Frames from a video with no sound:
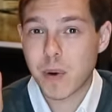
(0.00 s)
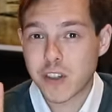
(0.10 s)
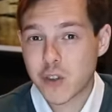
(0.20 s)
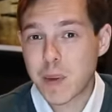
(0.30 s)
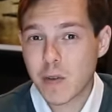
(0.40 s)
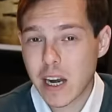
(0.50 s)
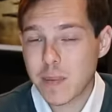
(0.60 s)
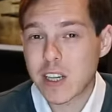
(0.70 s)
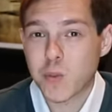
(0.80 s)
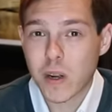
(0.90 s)
But just be
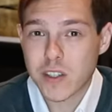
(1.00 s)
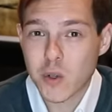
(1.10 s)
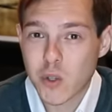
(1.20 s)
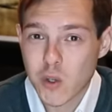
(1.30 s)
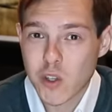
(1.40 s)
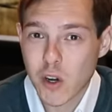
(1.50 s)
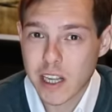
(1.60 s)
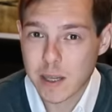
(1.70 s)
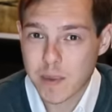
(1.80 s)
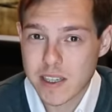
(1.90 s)
ready, because once you do start
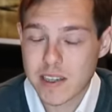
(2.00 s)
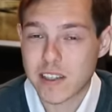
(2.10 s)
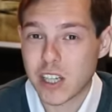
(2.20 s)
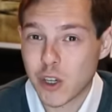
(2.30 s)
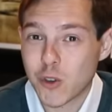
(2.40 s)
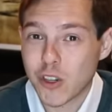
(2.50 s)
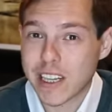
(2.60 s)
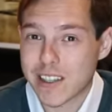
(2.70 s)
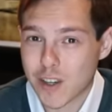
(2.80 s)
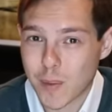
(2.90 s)
getting business, you usually
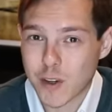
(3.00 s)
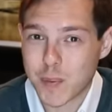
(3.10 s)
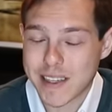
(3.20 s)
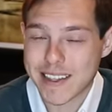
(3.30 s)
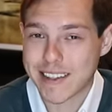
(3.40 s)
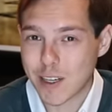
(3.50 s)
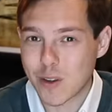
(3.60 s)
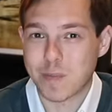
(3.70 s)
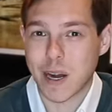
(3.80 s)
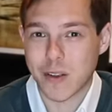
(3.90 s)
get so much business that you
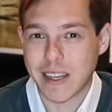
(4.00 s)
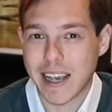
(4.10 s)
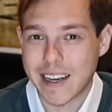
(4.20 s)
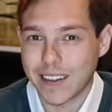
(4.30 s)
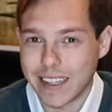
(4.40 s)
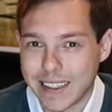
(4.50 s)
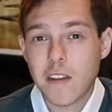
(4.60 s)
could barely handle it.